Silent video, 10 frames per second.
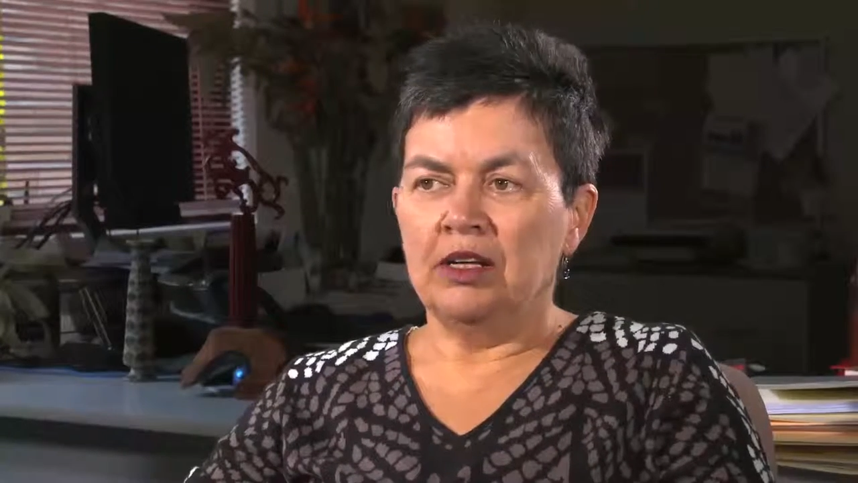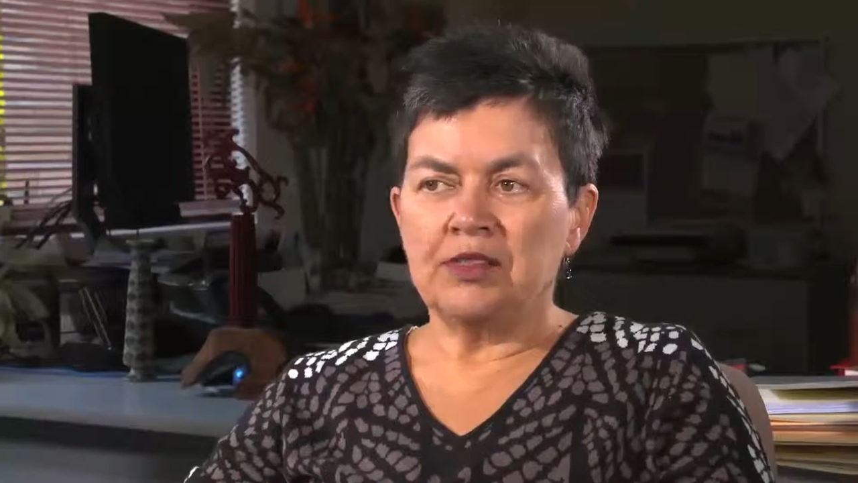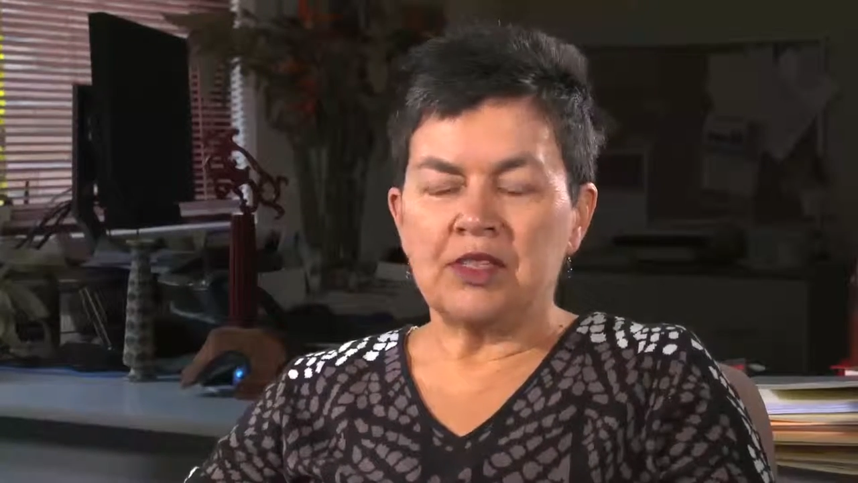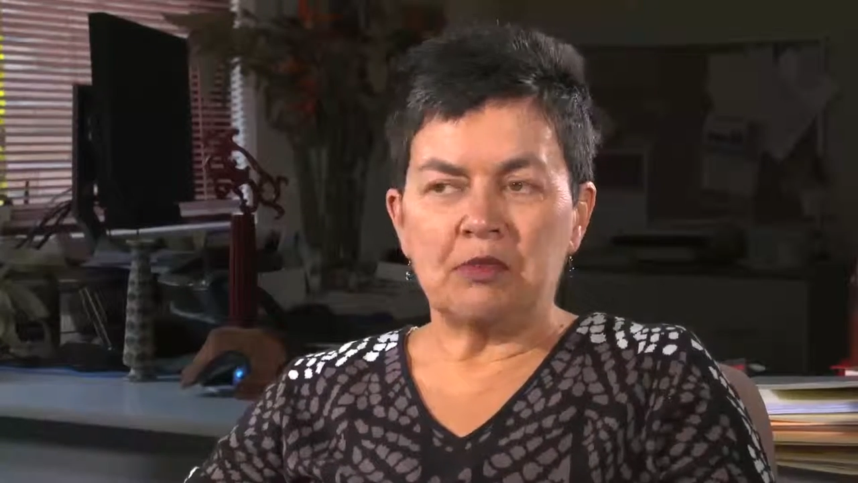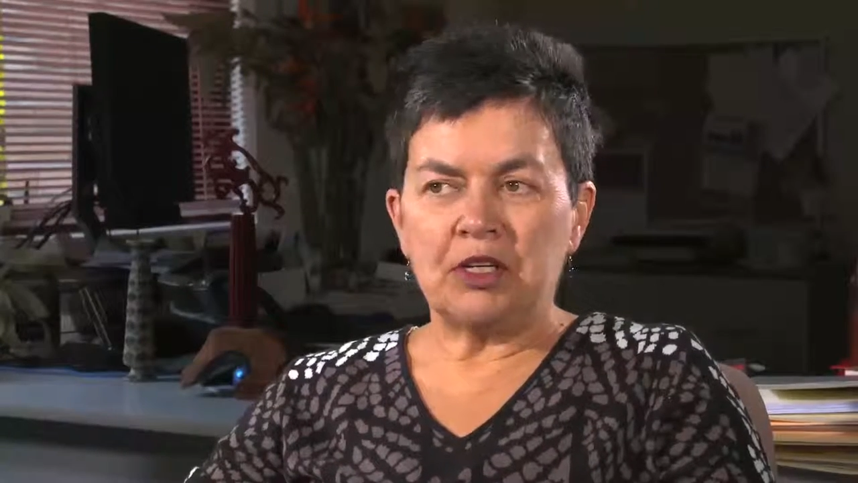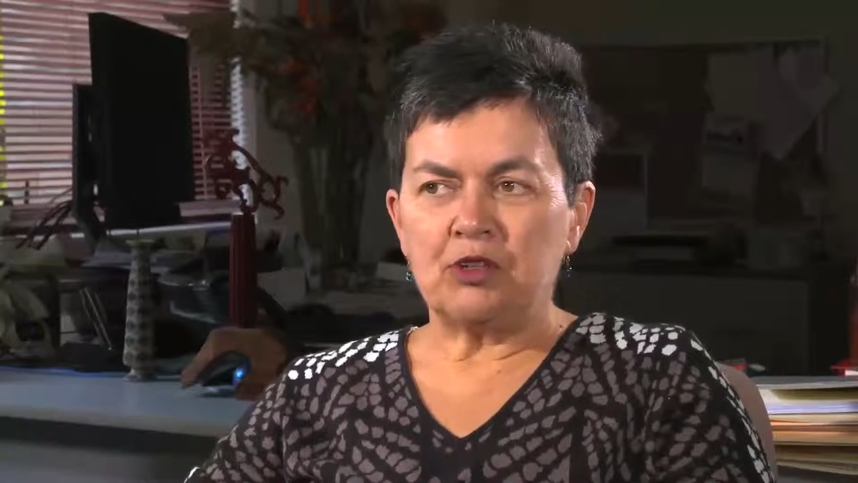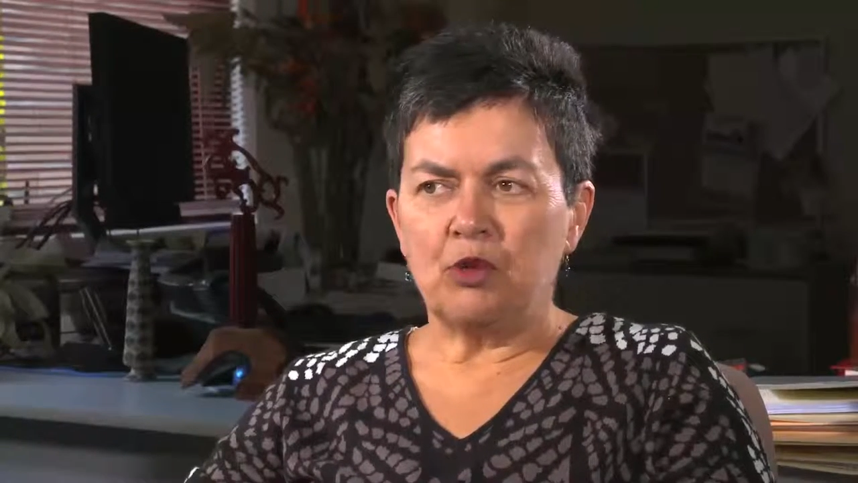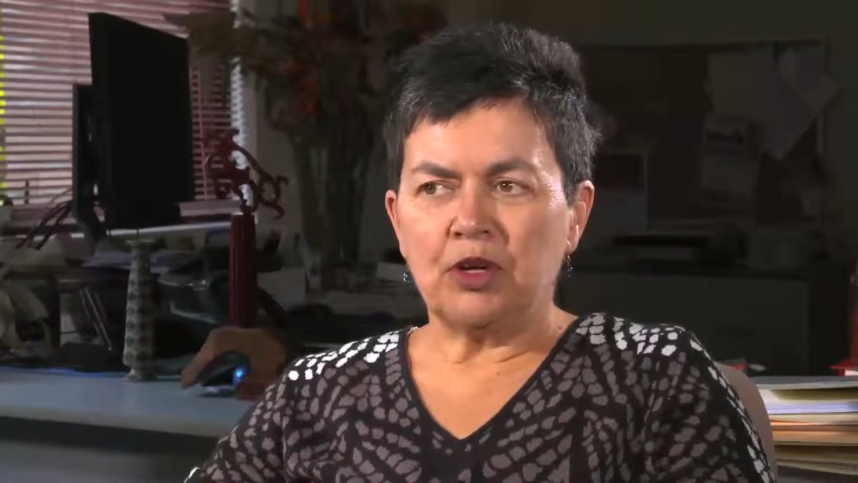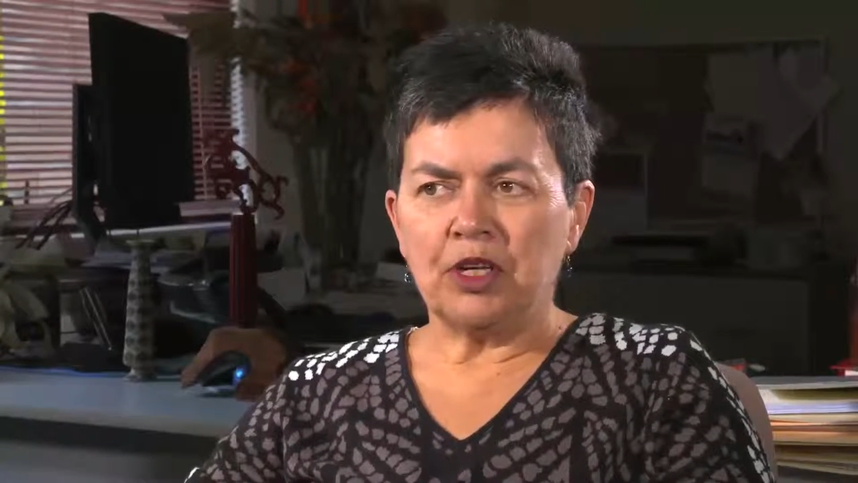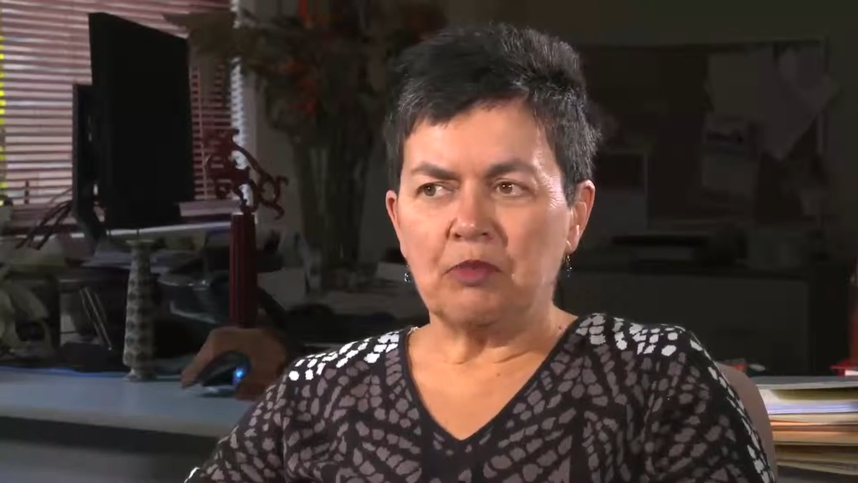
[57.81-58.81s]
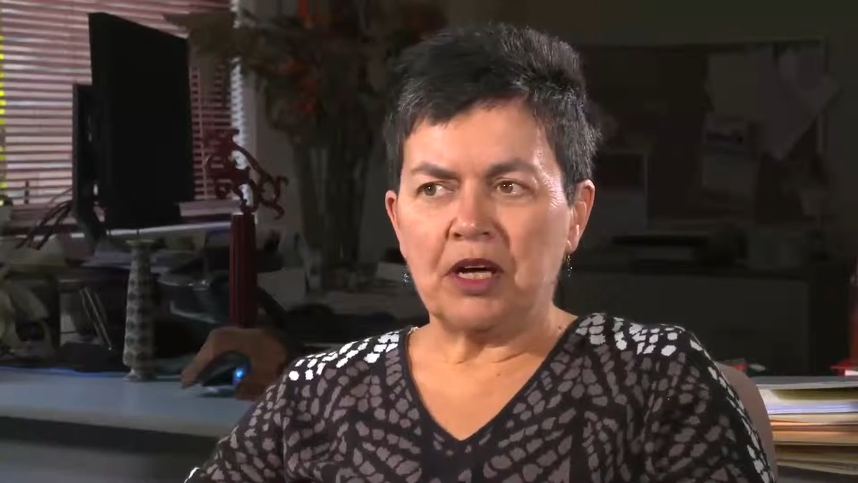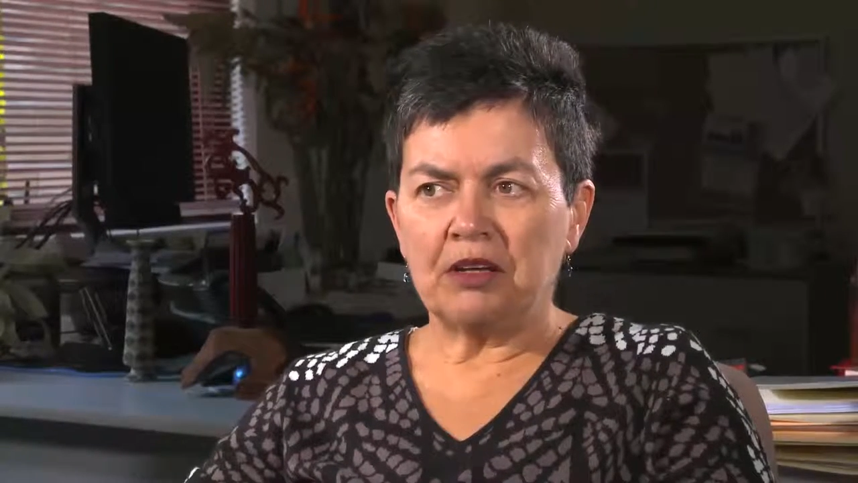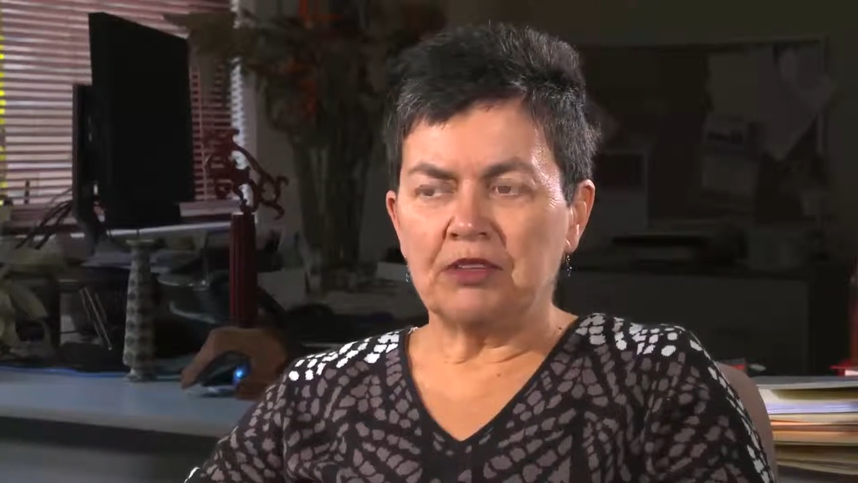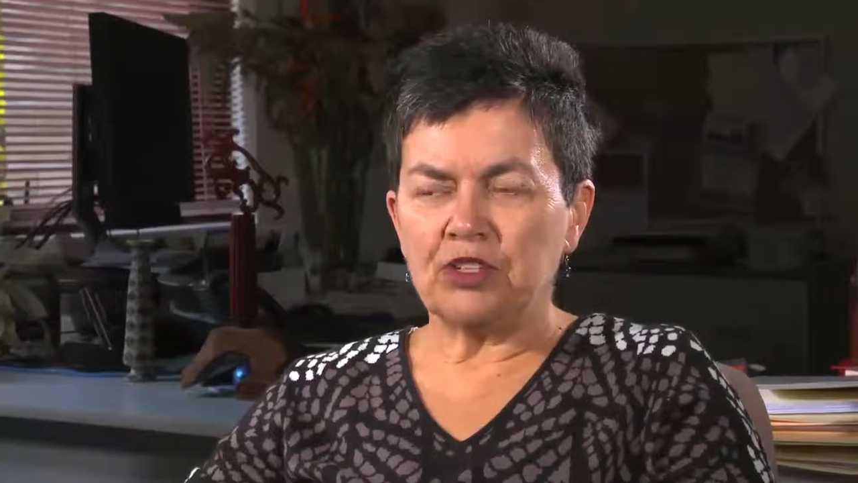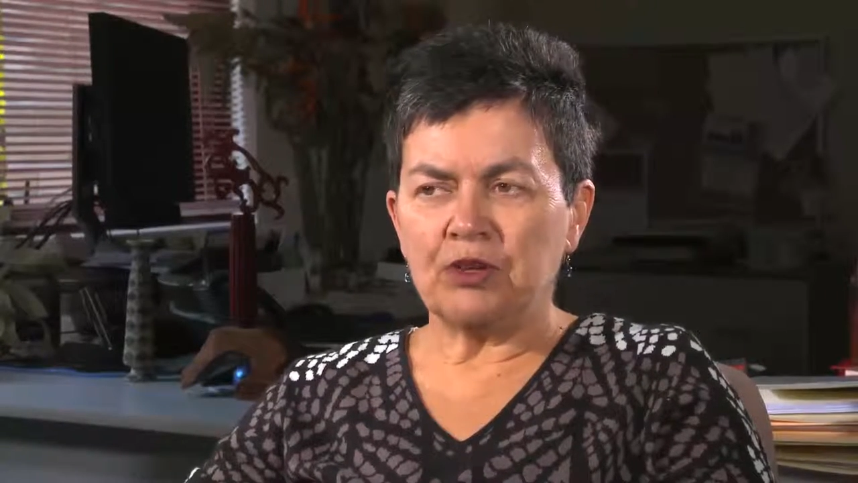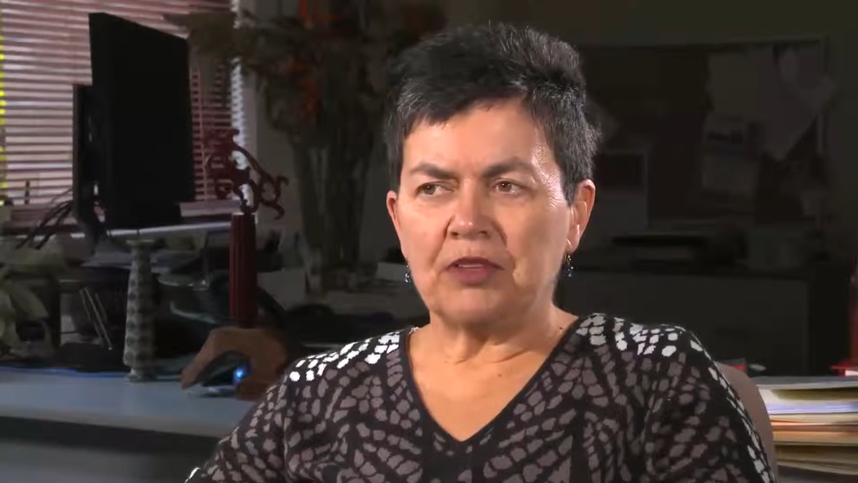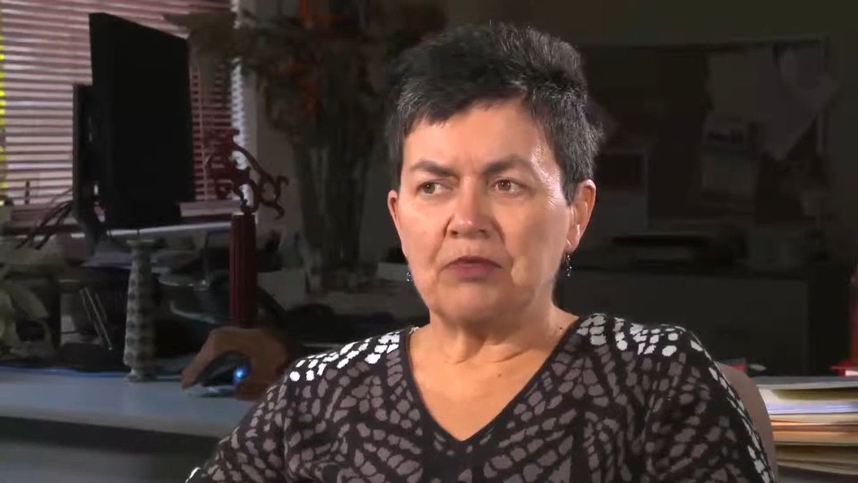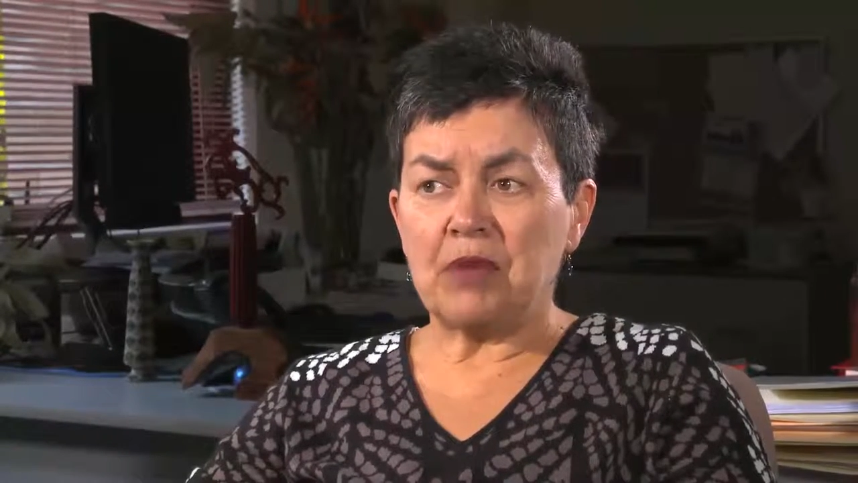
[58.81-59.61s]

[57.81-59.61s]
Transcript: somebody talking about it, to other,